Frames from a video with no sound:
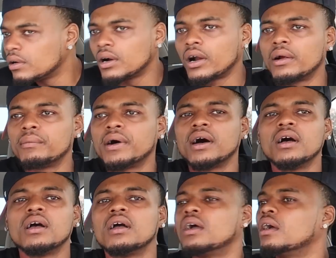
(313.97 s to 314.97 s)
All right,
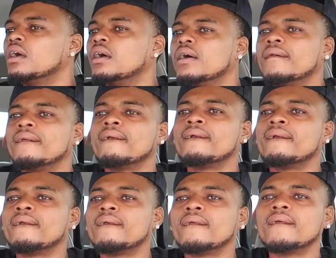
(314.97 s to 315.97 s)
bye.
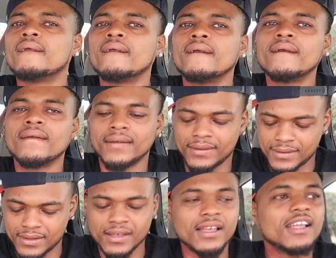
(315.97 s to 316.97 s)
Bye.
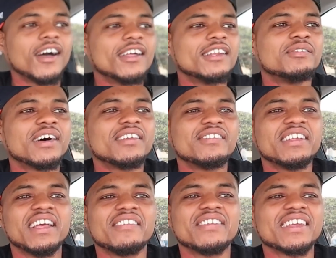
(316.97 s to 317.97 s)
Y'all, this about to
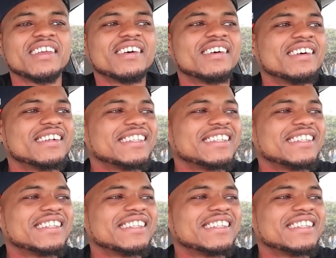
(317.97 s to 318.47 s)
be epic, y'all.